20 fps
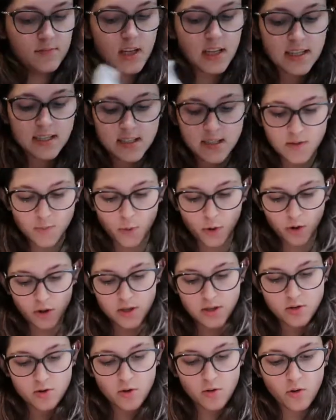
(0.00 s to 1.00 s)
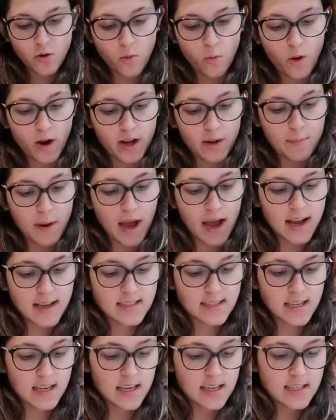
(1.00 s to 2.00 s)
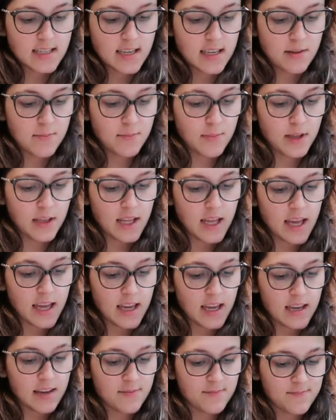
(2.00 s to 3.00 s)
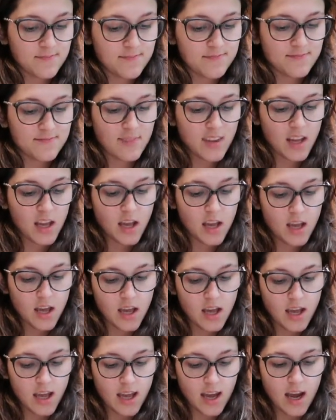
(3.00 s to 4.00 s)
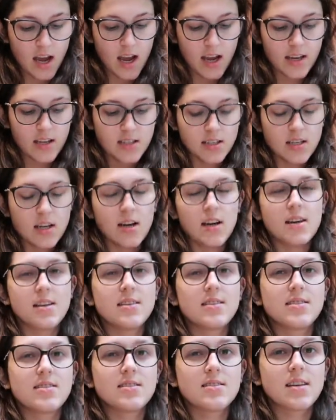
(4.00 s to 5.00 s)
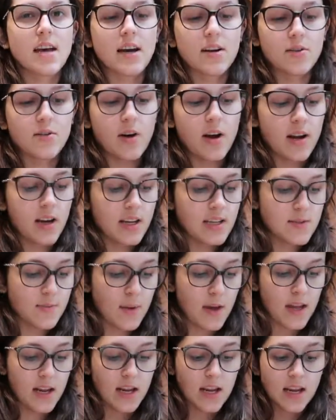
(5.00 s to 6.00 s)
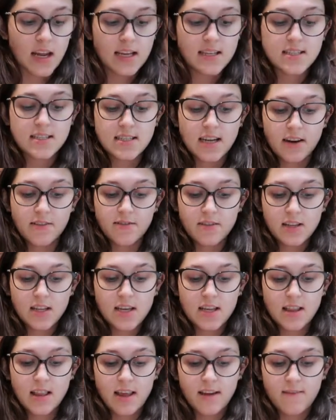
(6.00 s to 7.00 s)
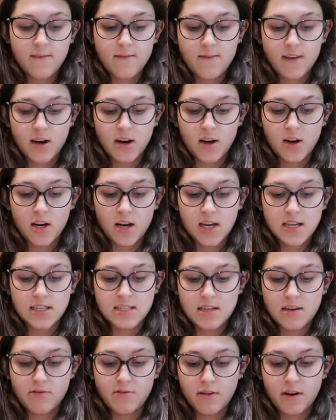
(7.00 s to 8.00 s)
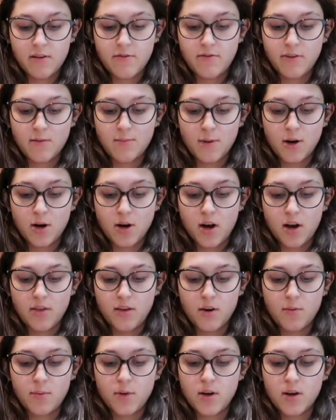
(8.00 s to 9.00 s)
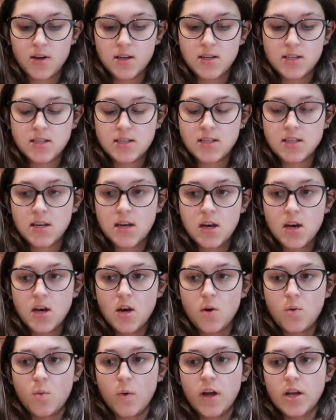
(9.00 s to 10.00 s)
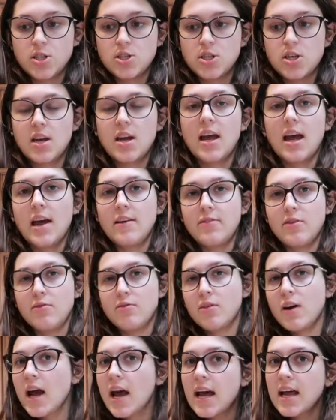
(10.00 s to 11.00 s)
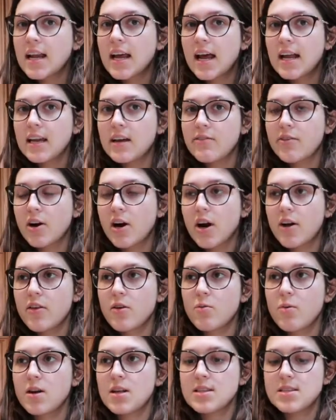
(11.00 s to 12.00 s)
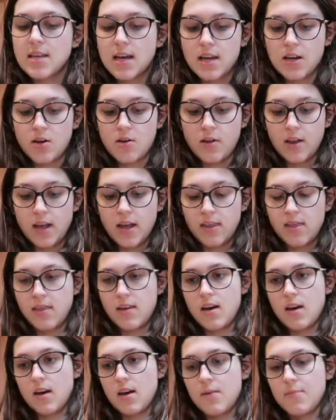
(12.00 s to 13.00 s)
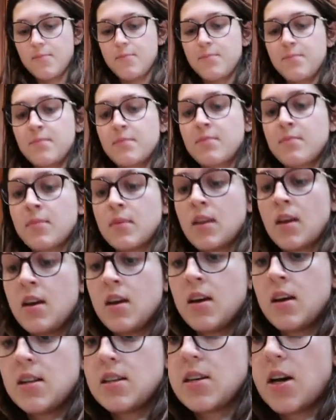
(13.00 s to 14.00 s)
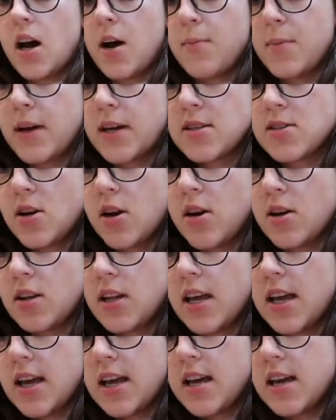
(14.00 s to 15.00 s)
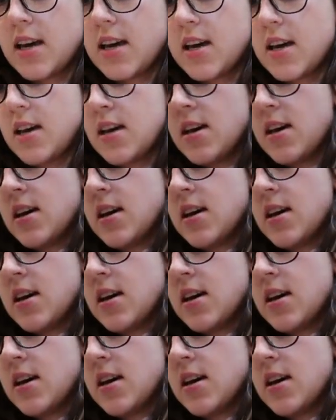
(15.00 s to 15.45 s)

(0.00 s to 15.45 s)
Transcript: It doesn't spoil because you don't know what capacity it's in, but like it kind of does. I don't know how to explain it. It's definitely like very different from her other books, which if you've read any of her other ones, I know like the topics are like,